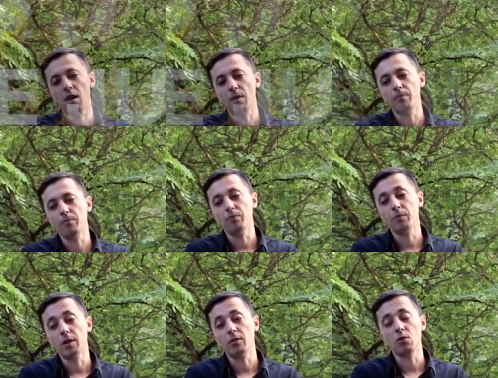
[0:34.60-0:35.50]
um,
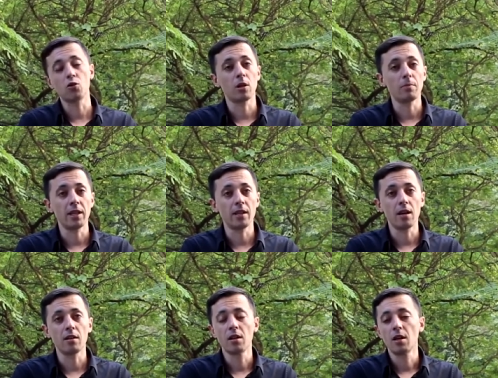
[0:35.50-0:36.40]
these social
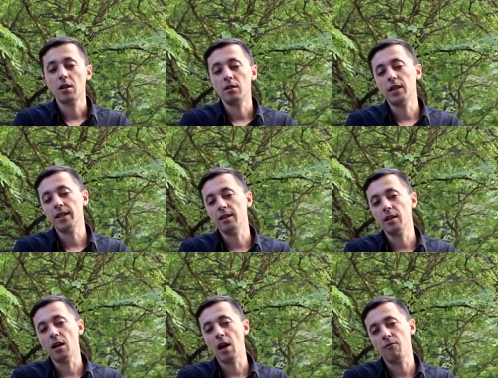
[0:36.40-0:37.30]
media, that
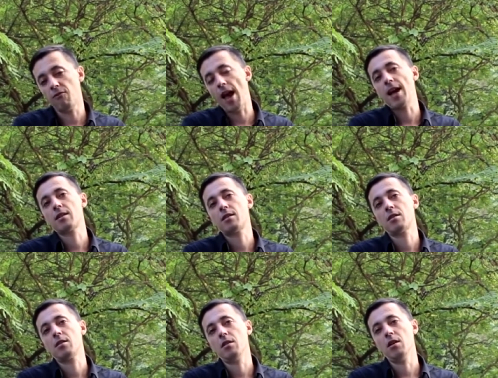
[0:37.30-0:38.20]
uh,
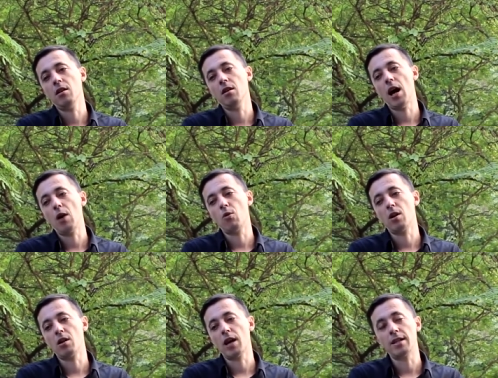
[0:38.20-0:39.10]
affect uh,
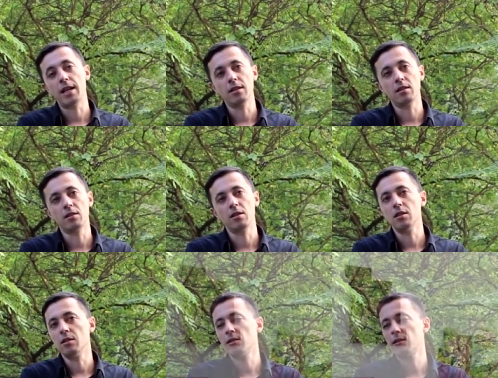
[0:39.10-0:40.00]
our
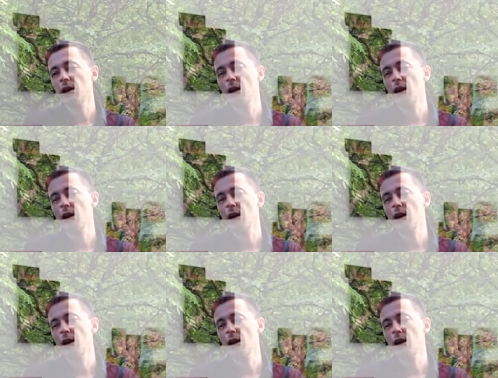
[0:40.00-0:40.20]
identities